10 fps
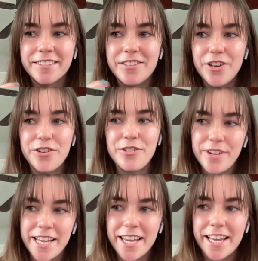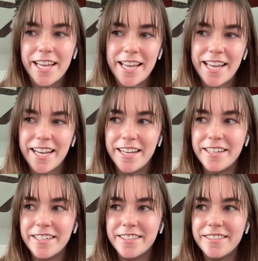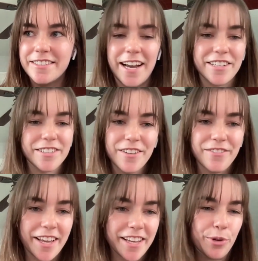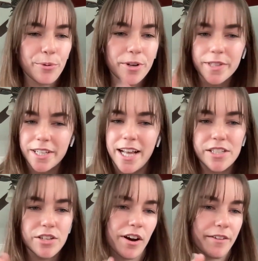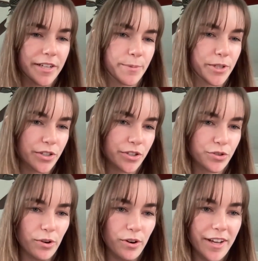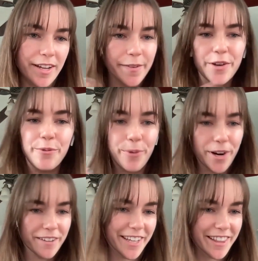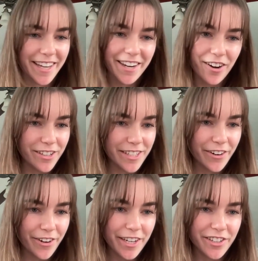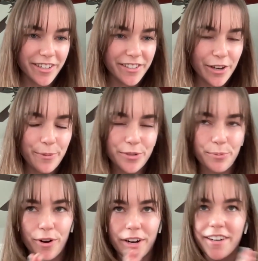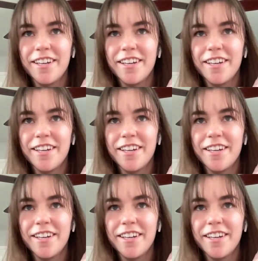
so unique. And I just love when you work with clients, you don't have as much control. And when you work like content creation, it's so much more